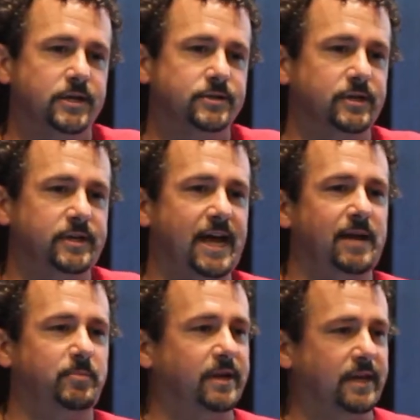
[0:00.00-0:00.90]
Should
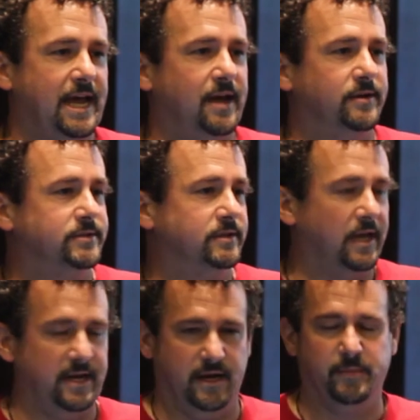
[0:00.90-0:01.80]
not be allowed to
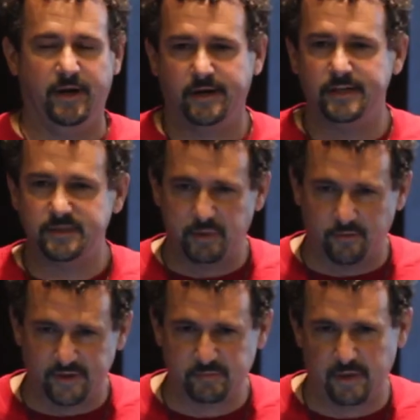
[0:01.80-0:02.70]
let Americans be
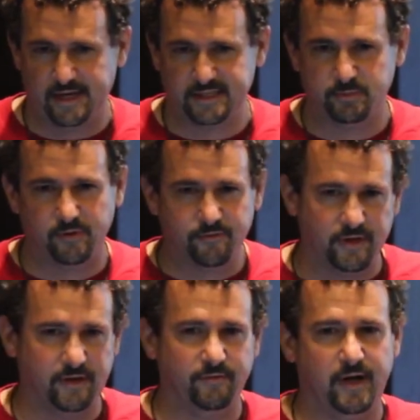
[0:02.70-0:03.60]
responsible for
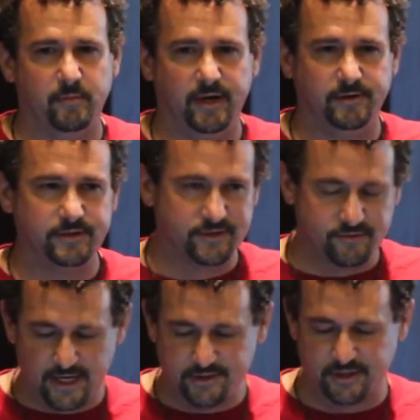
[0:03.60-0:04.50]
the environmental
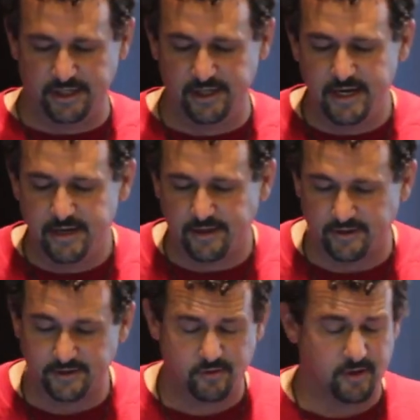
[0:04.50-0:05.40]
destruction that
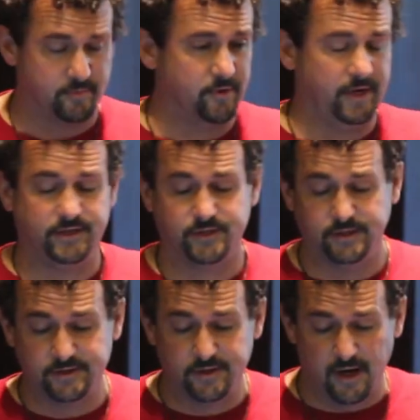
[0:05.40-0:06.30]
these
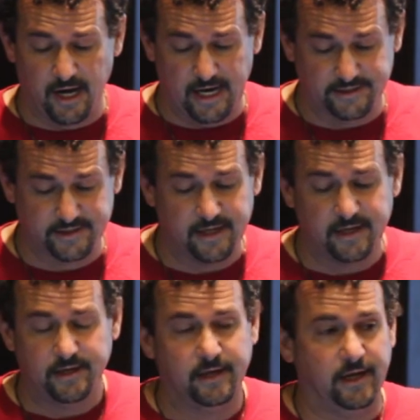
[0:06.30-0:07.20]
corporations cause
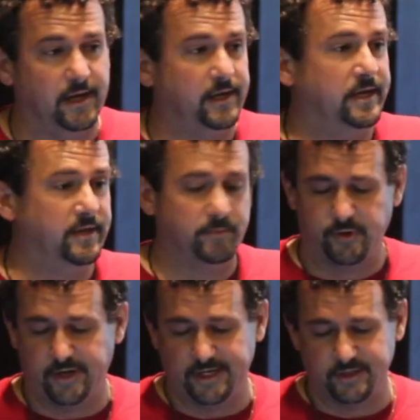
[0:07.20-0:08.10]
in the
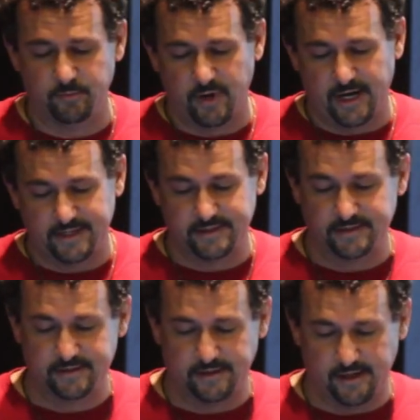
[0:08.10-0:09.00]
production
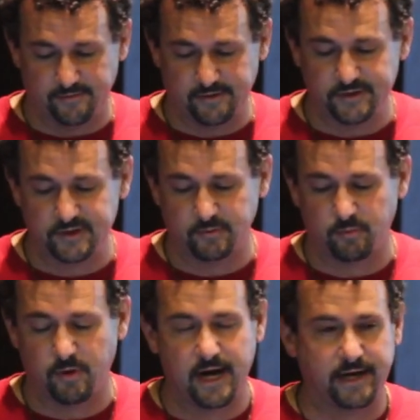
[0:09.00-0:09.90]
process of consumer
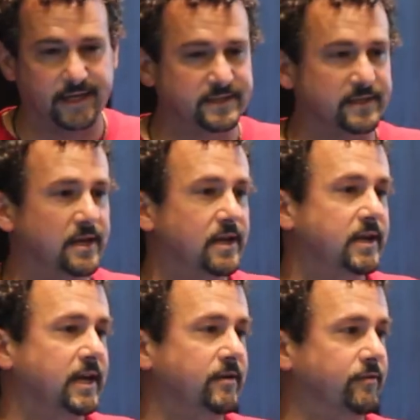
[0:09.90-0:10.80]
products.
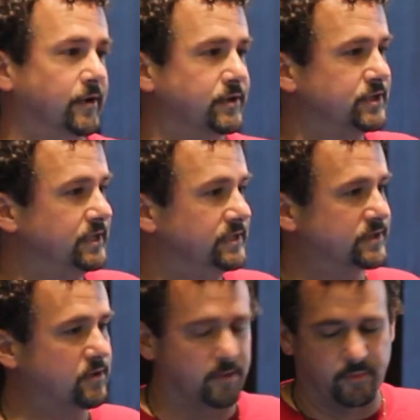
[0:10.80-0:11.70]

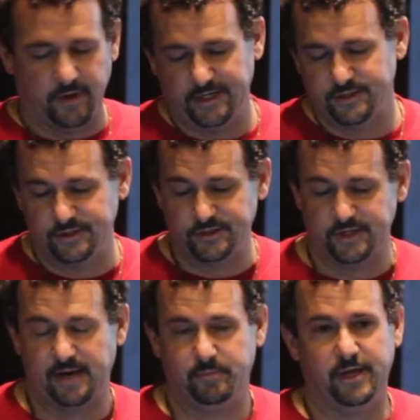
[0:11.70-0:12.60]
Inversions, corporations
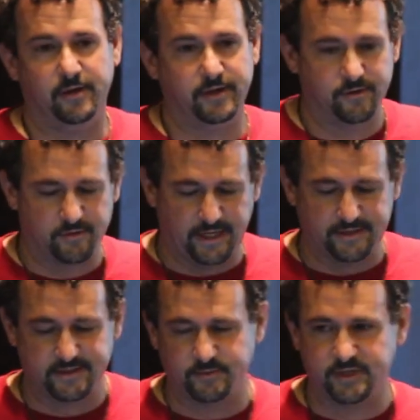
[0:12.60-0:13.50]
should not be able to
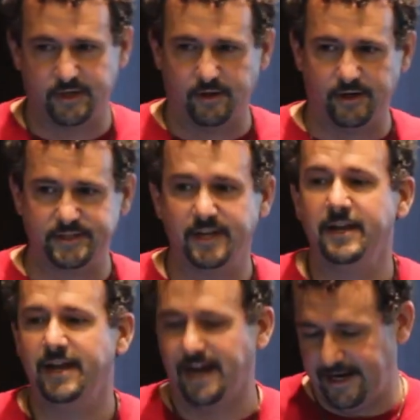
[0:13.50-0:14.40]
create subsidiaries,
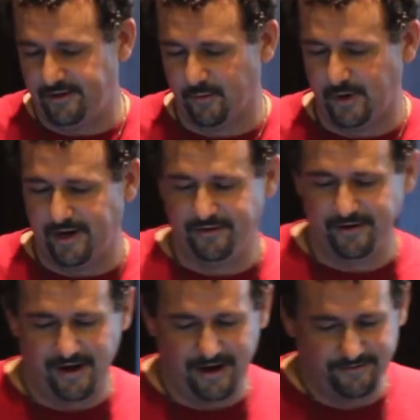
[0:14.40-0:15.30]
hide their wealth
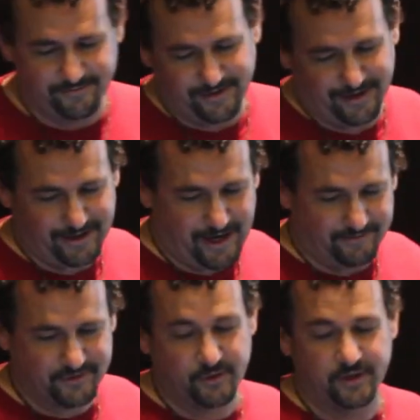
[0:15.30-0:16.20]

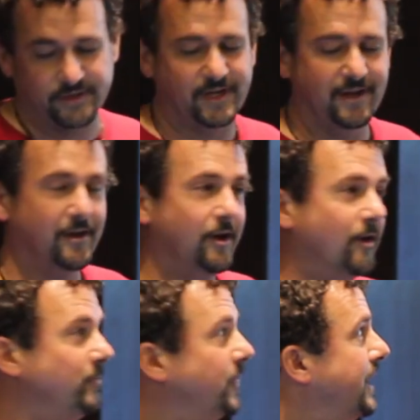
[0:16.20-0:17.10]
offshores.
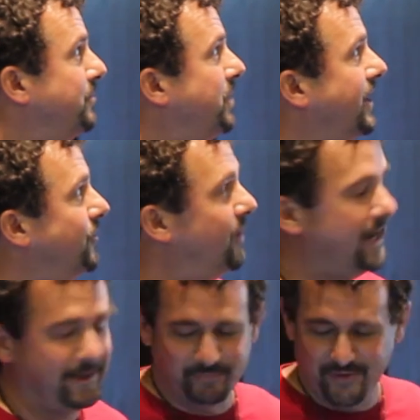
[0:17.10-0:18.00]
Oh, and by the
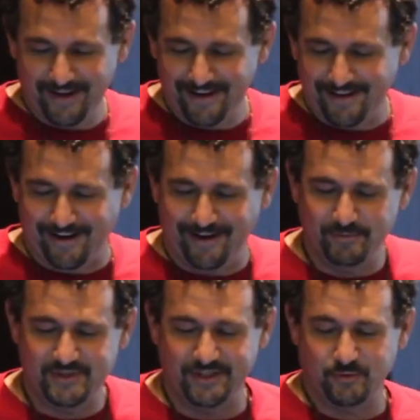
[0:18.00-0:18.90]
way,
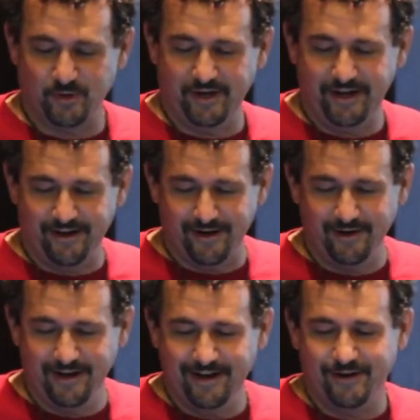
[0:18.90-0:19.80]
since we're
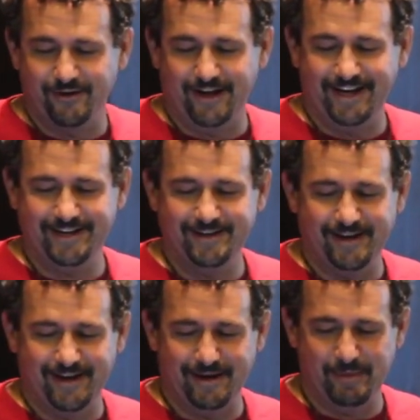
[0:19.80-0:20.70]
here, right,
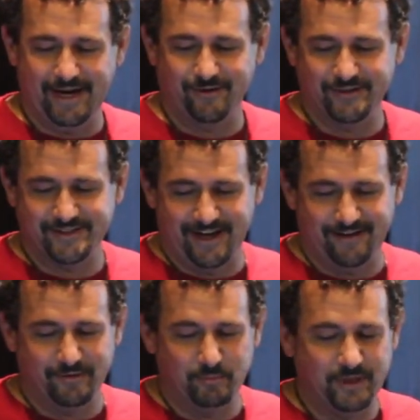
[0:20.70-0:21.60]

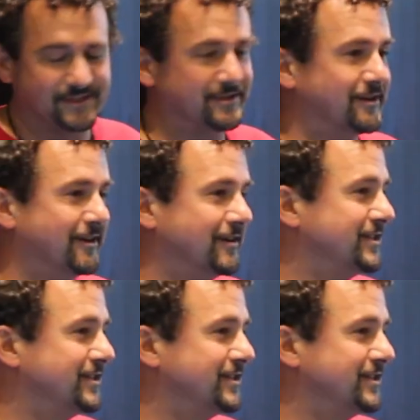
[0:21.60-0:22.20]
Microsoft and Pitzer are